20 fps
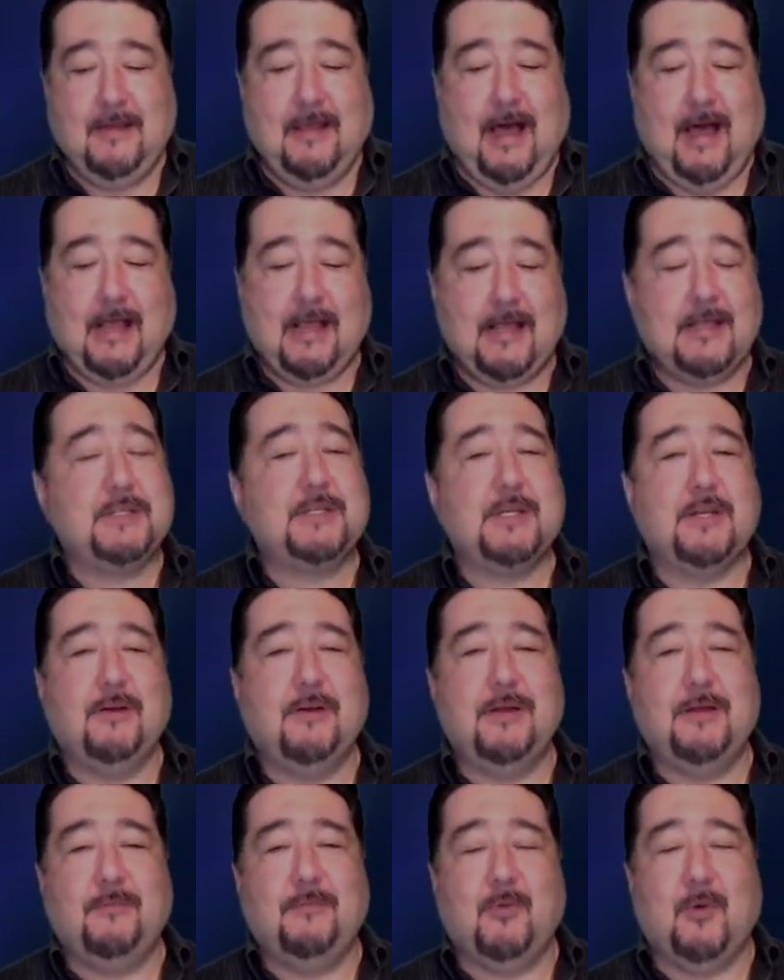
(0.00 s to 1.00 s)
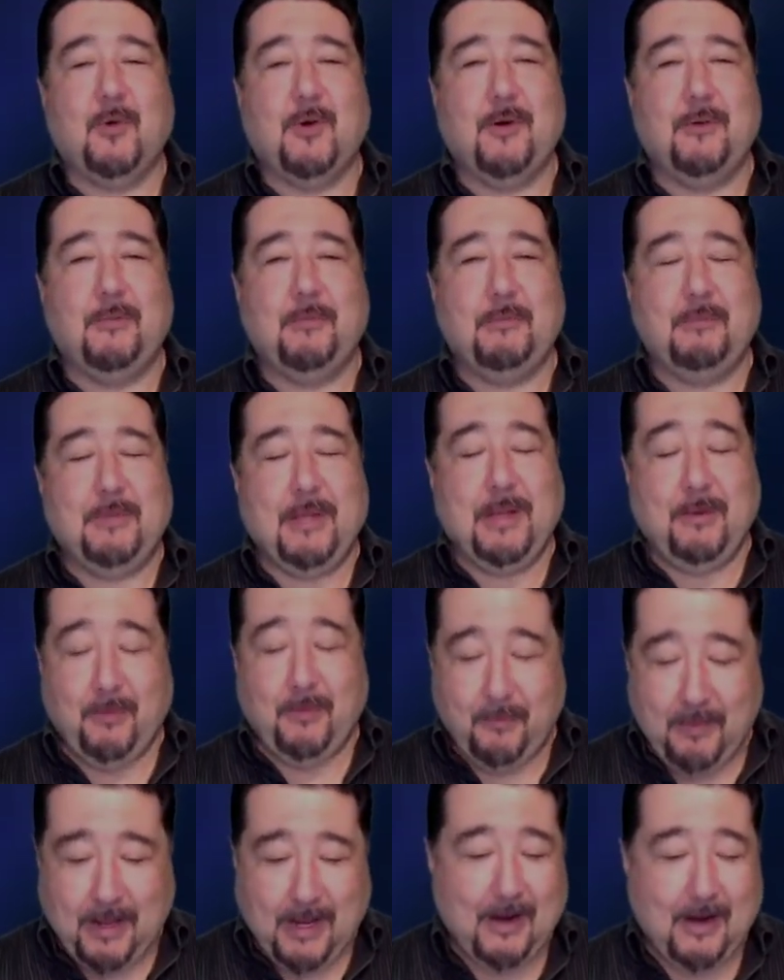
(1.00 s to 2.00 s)
I consider it more being
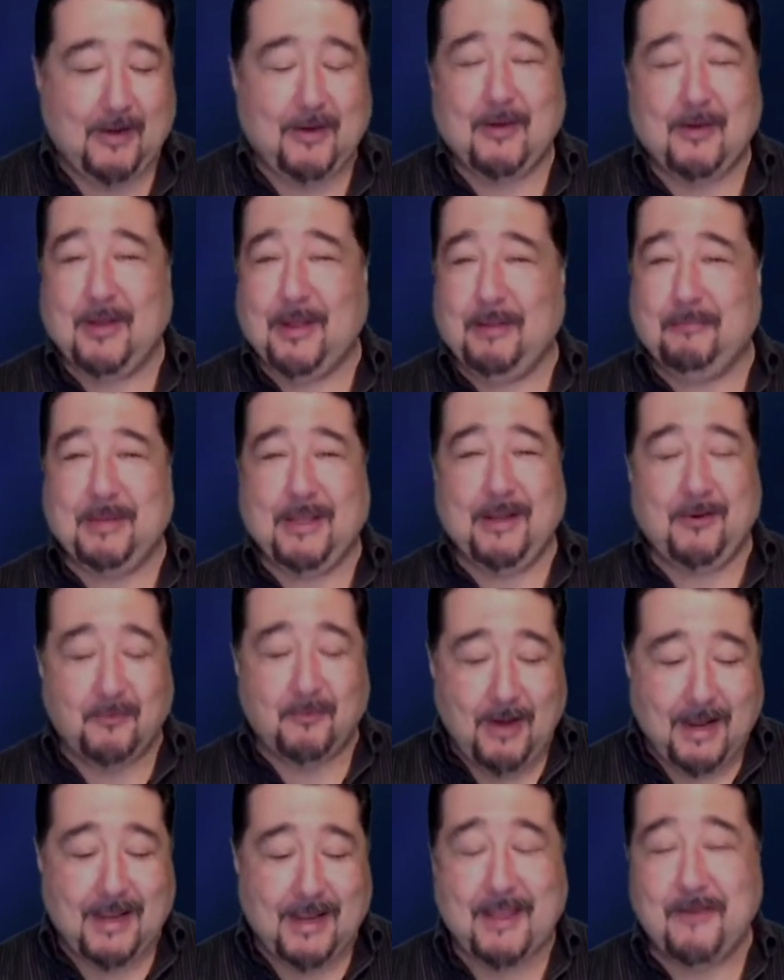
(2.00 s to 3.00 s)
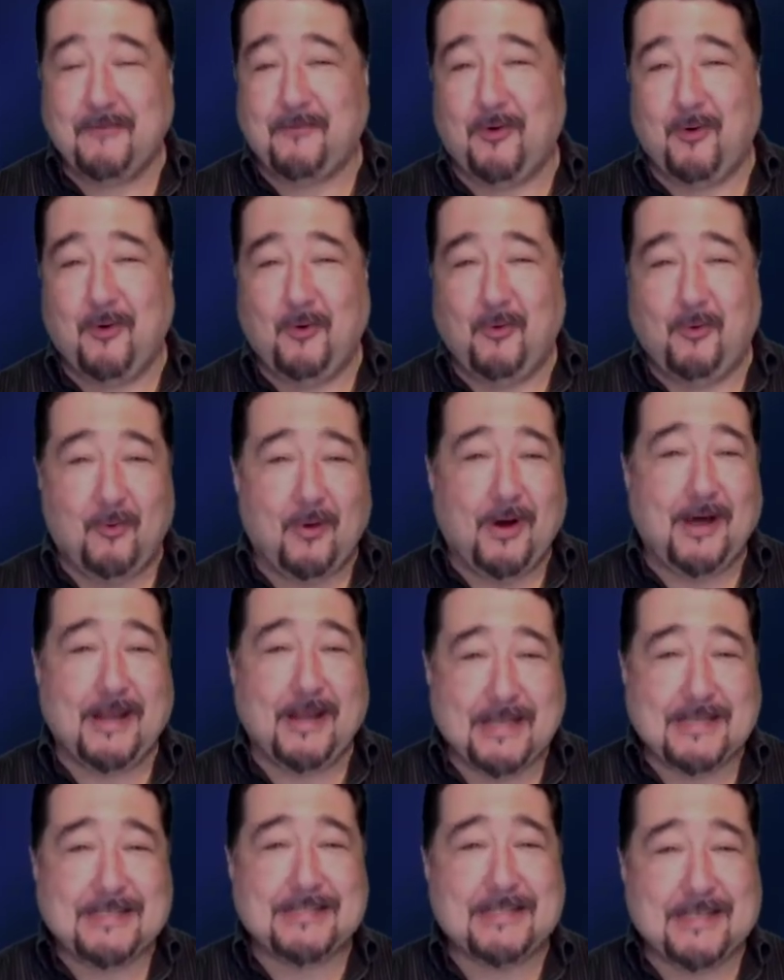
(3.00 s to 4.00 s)
prepared and being ready for what
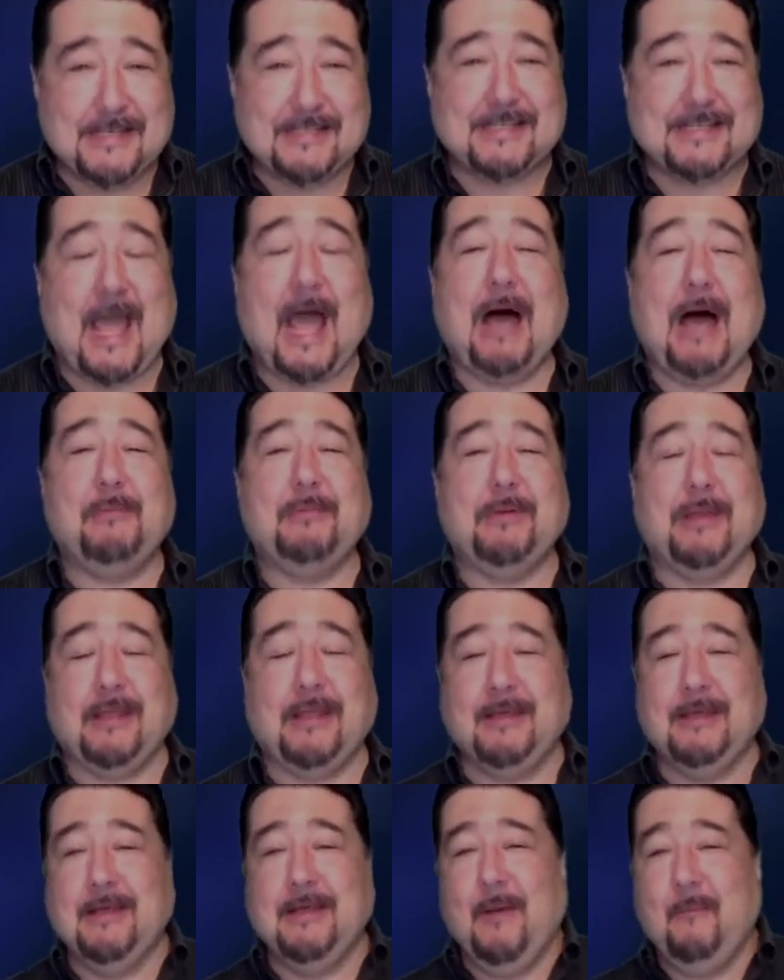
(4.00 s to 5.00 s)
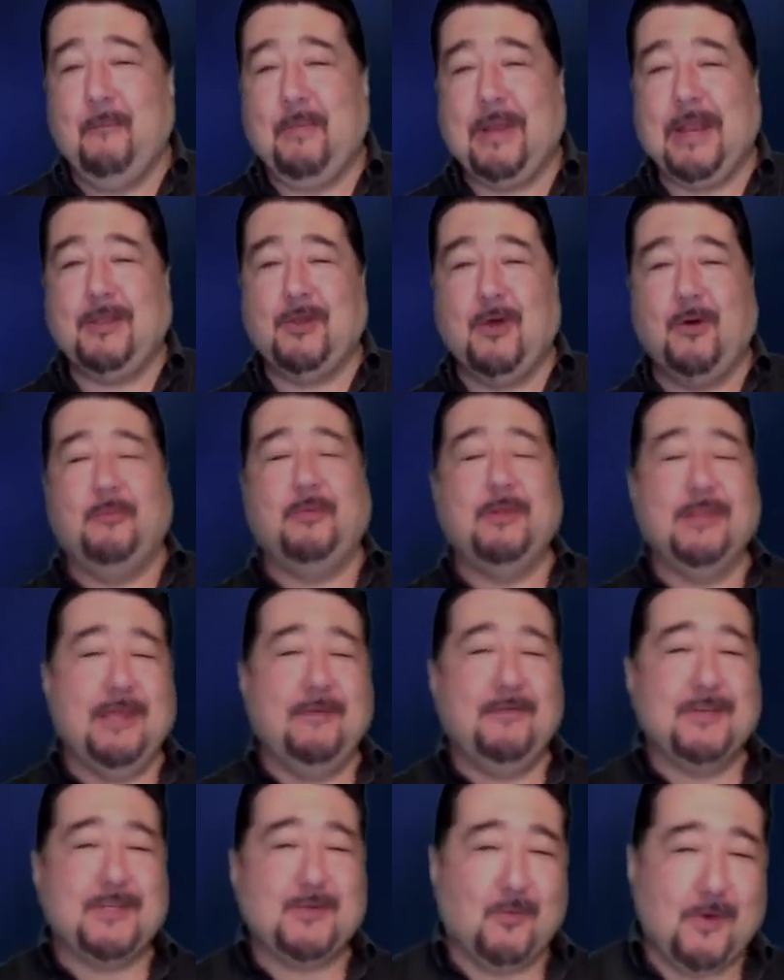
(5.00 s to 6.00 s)
is, is happening. But I don't
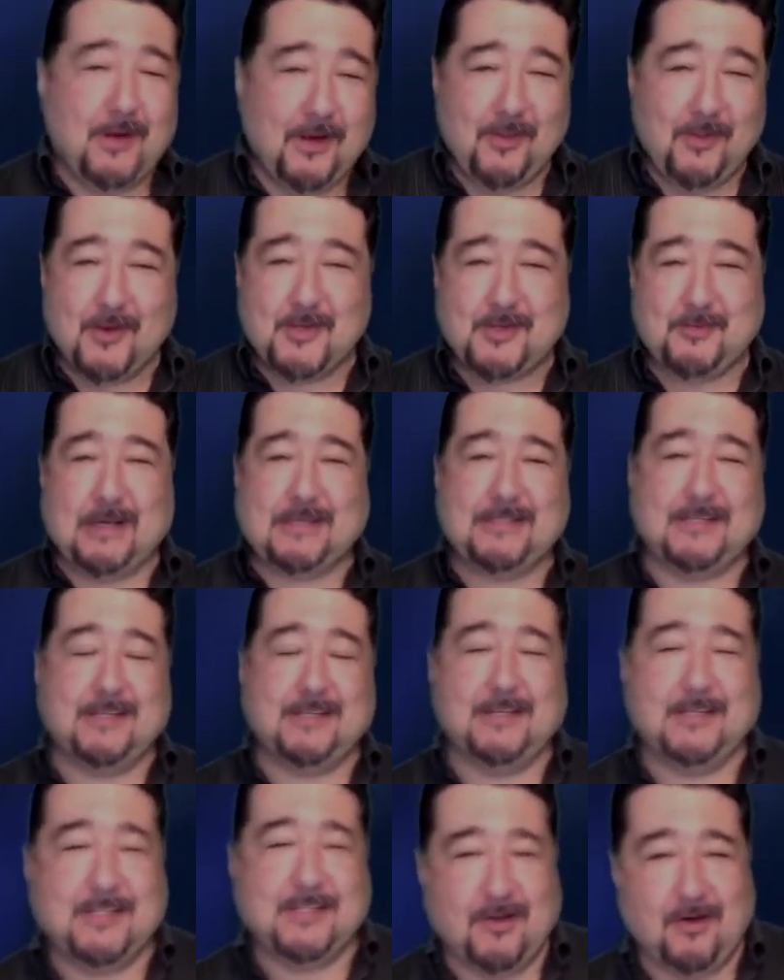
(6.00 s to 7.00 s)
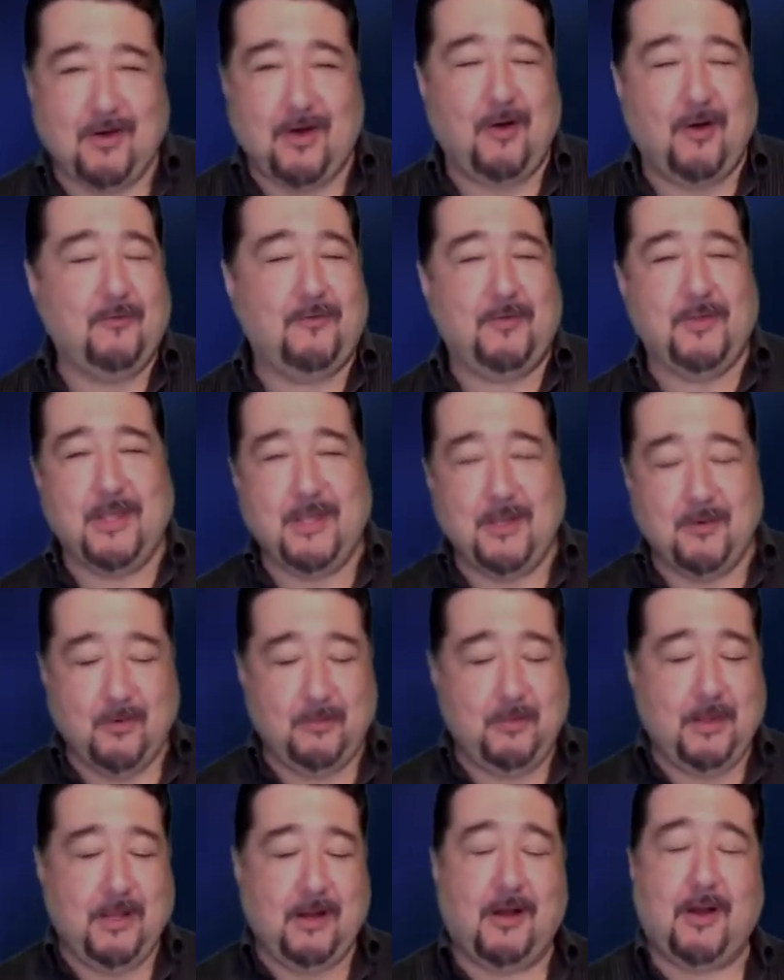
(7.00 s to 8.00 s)
believe it's one of those messages. So hopefully you will
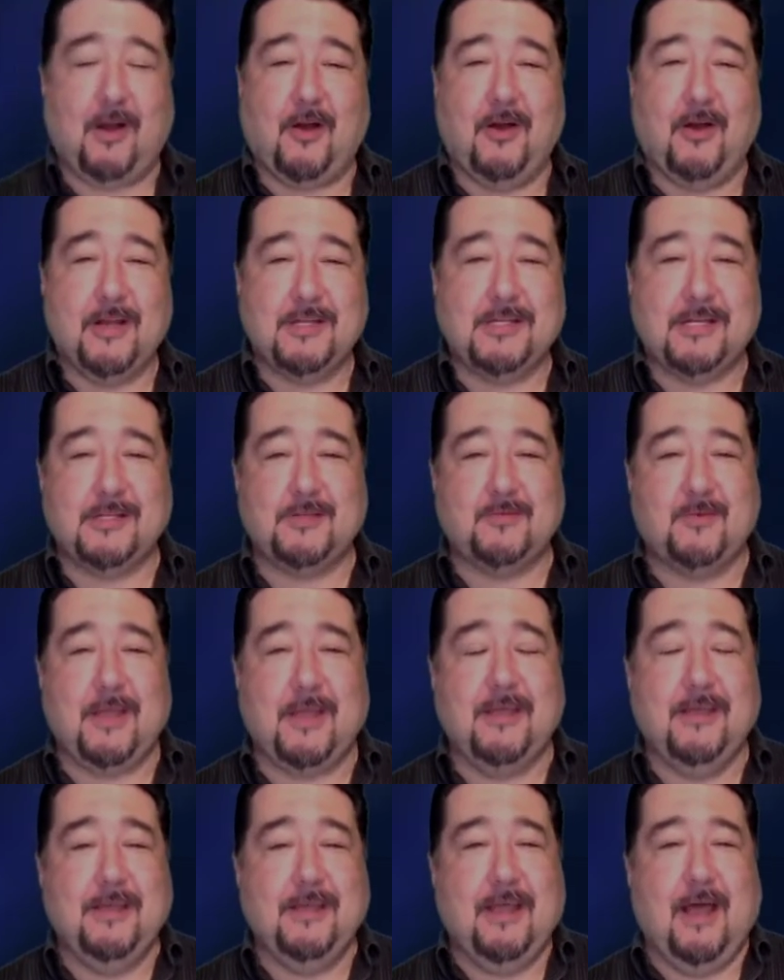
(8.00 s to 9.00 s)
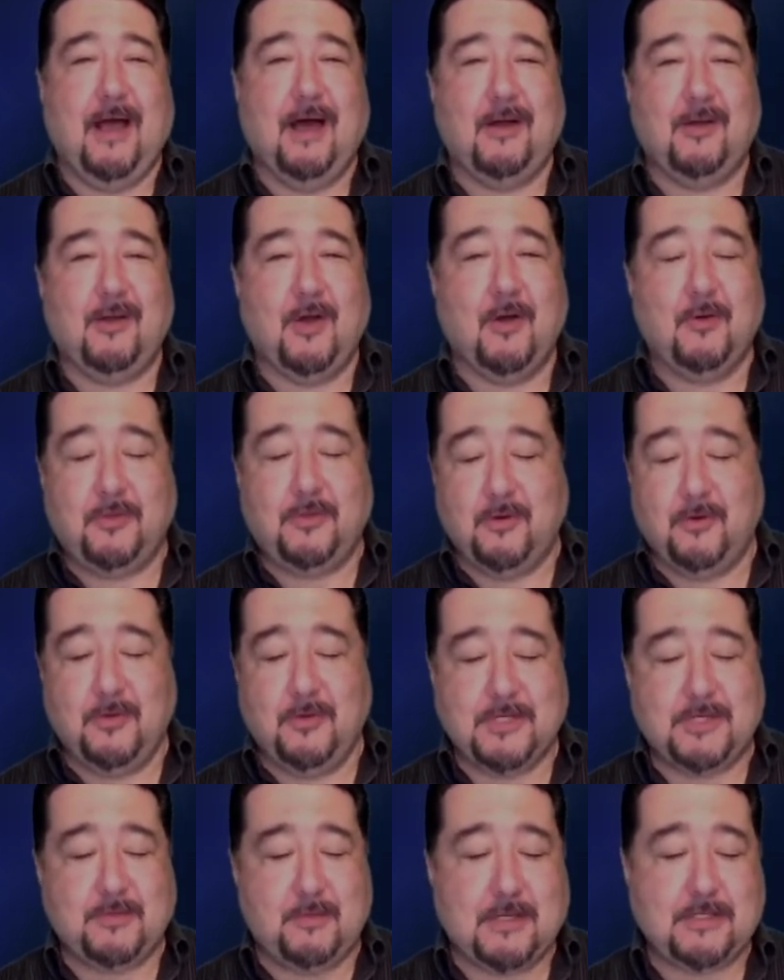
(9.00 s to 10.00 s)
be encouraged as we uh, go through
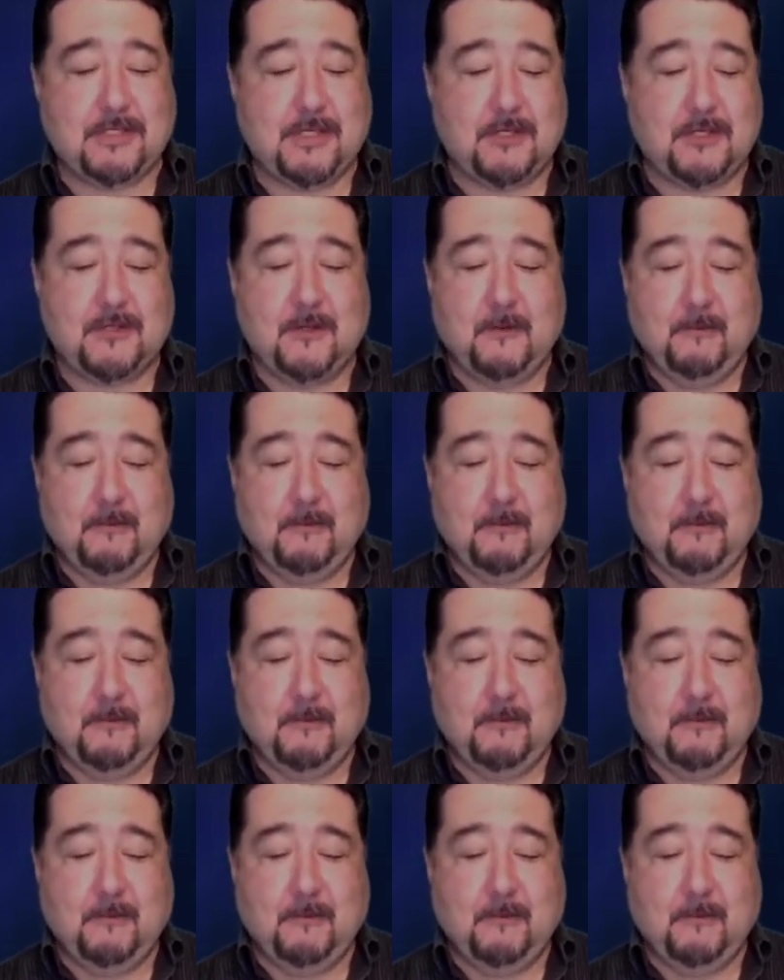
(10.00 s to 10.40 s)
this message.